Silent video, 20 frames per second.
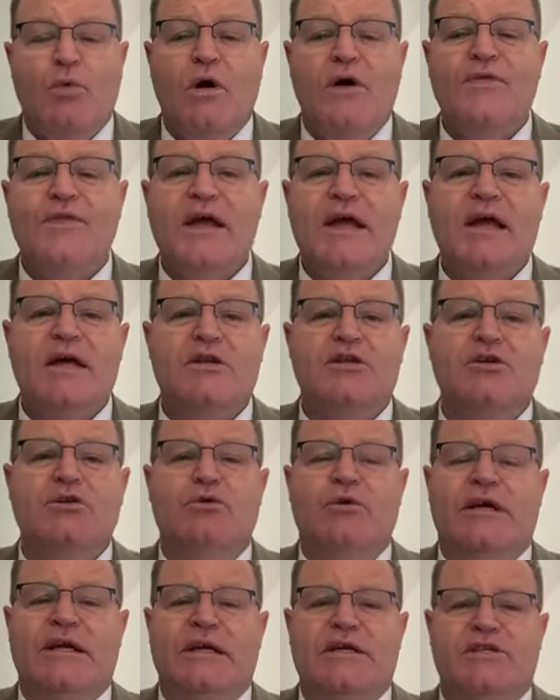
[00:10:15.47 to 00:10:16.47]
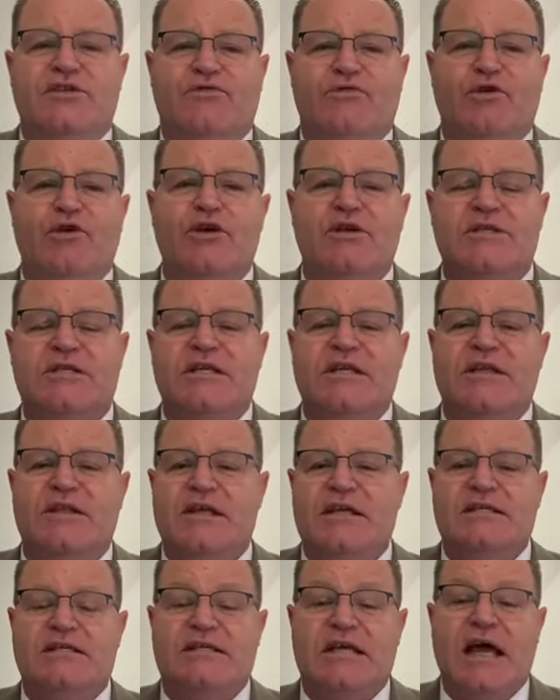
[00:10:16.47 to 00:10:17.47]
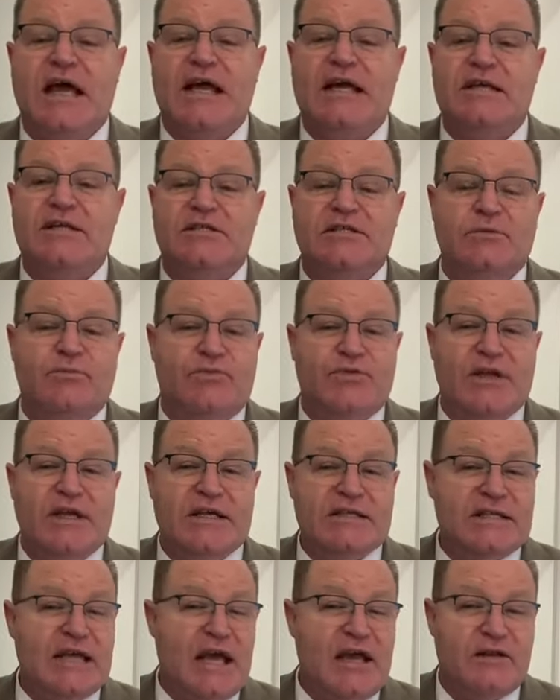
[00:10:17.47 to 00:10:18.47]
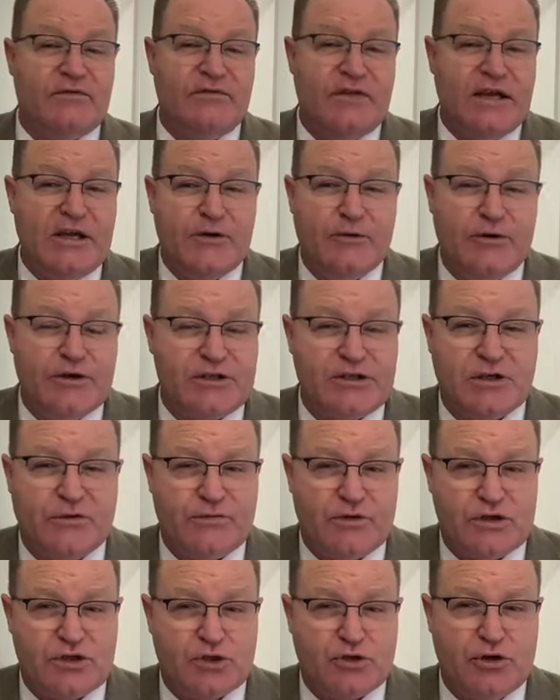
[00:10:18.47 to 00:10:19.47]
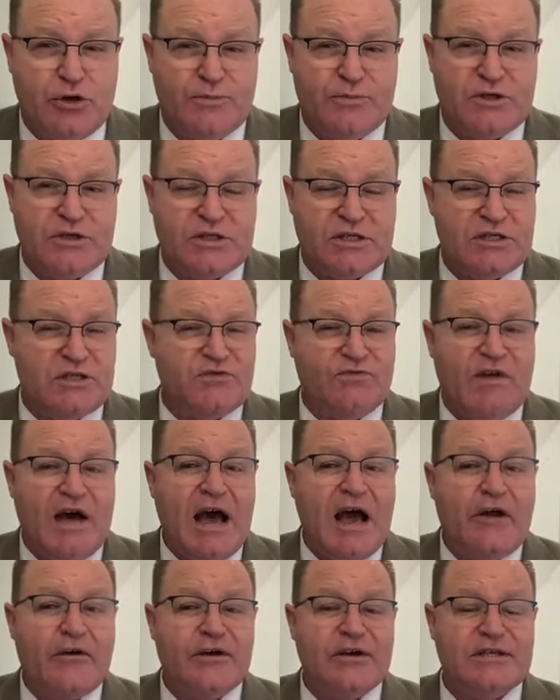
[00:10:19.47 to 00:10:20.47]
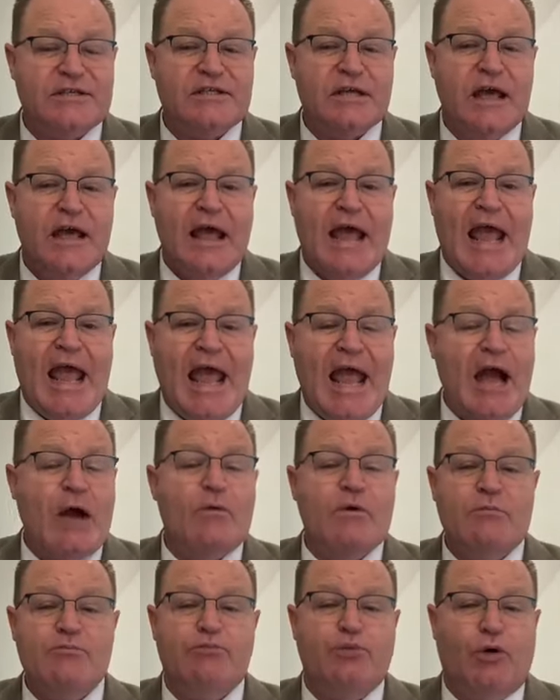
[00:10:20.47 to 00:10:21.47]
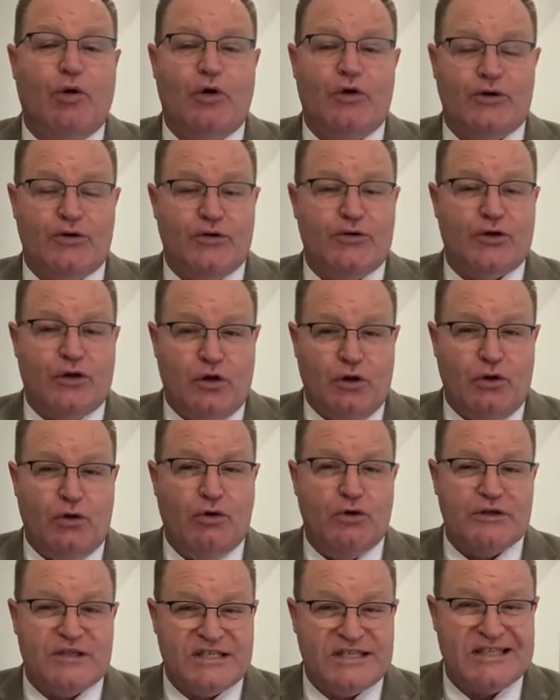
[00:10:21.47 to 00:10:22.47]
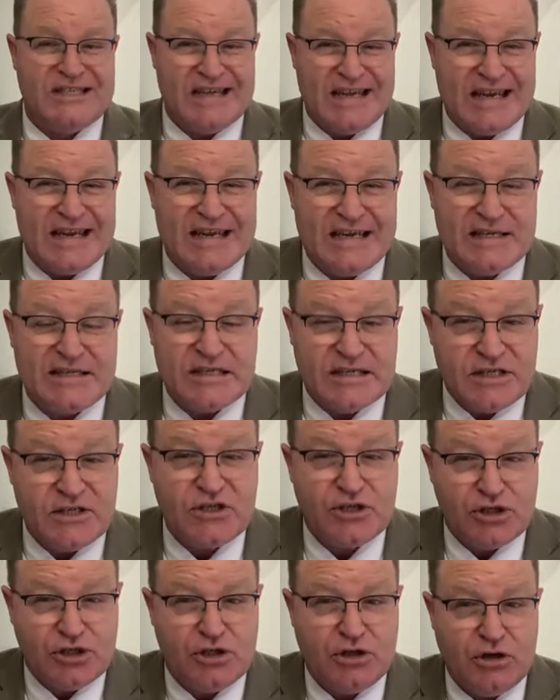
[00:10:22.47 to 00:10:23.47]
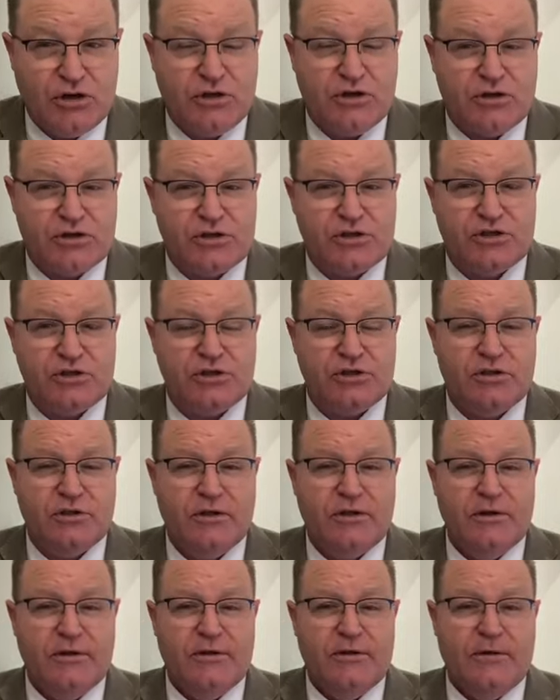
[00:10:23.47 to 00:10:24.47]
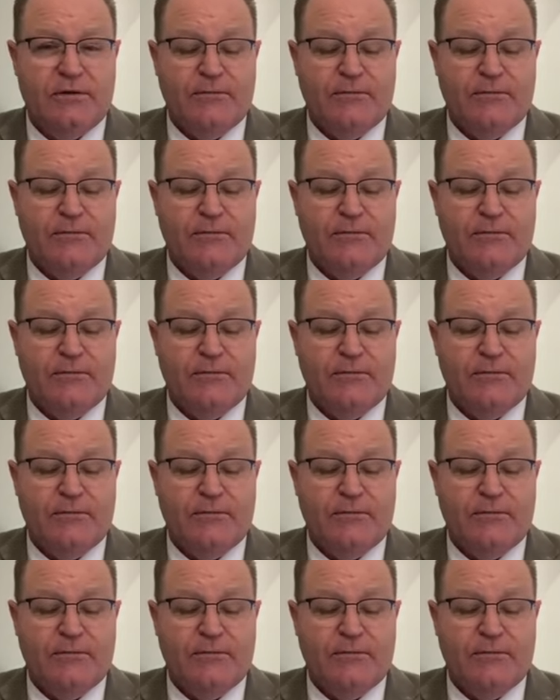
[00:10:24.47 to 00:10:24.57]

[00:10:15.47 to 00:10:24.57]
But what they are doing is, firstly, they're saying some things out of ignorance of the scriptures as far as how important the Lord sees his church.